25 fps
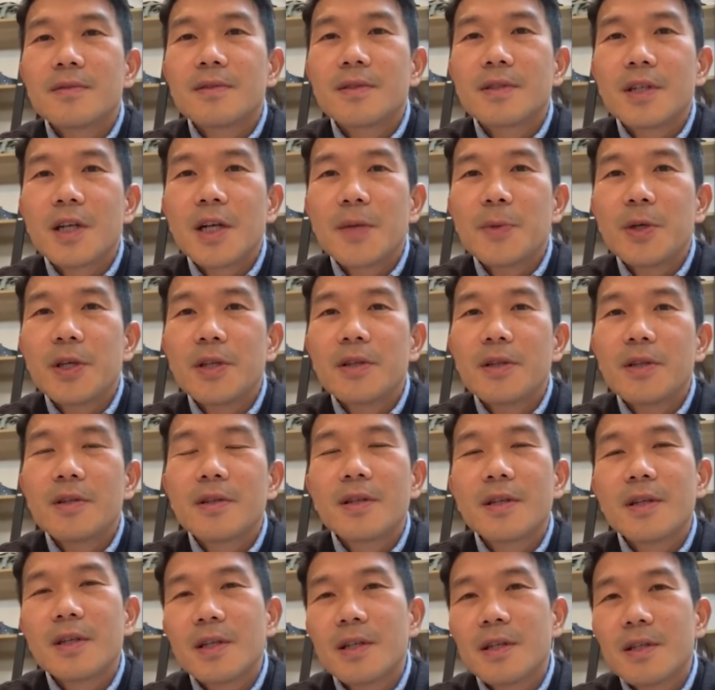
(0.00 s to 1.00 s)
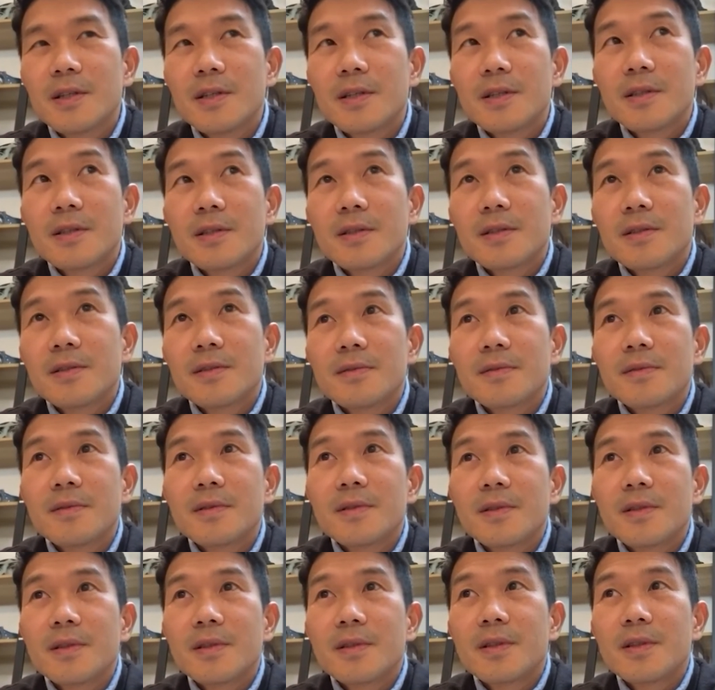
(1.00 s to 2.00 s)
I mean,
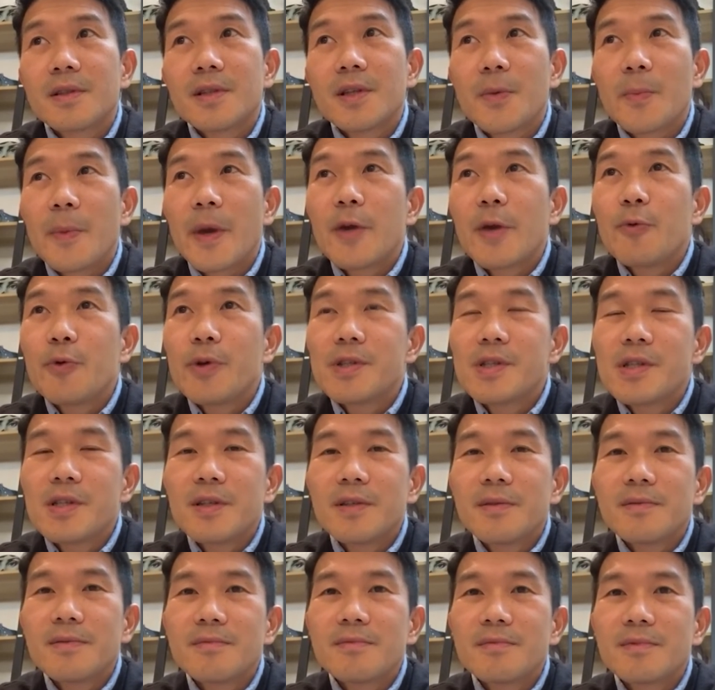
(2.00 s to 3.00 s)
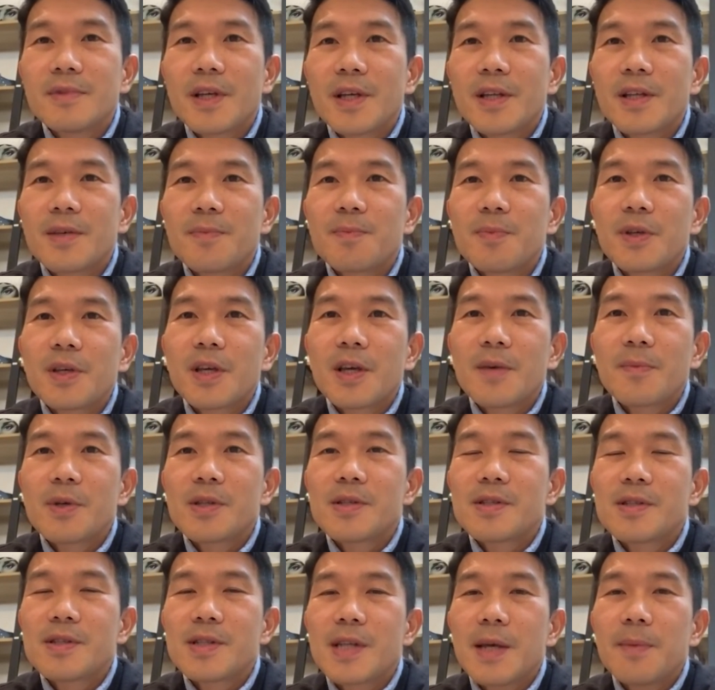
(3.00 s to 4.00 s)
the main reason that it became a
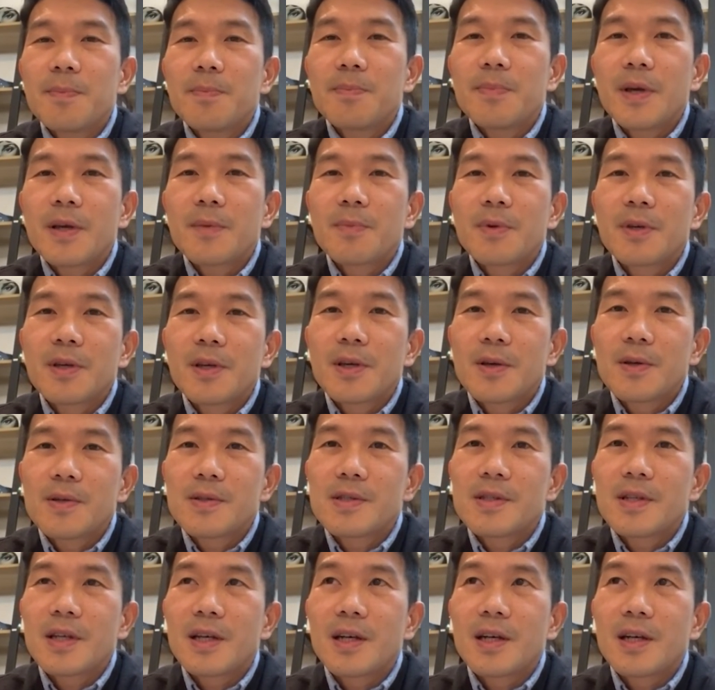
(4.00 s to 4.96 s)
setback because